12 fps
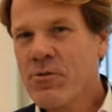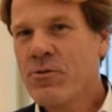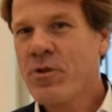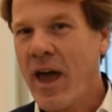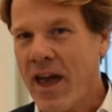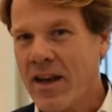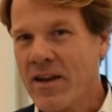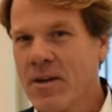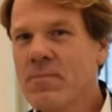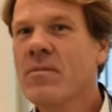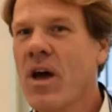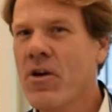
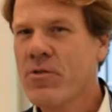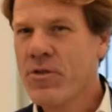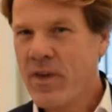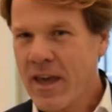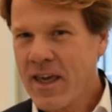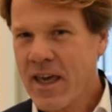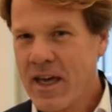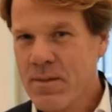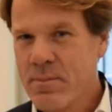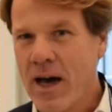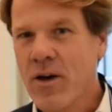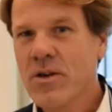fan of thinking
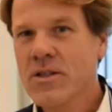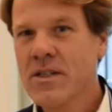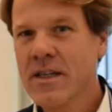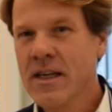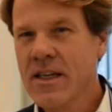about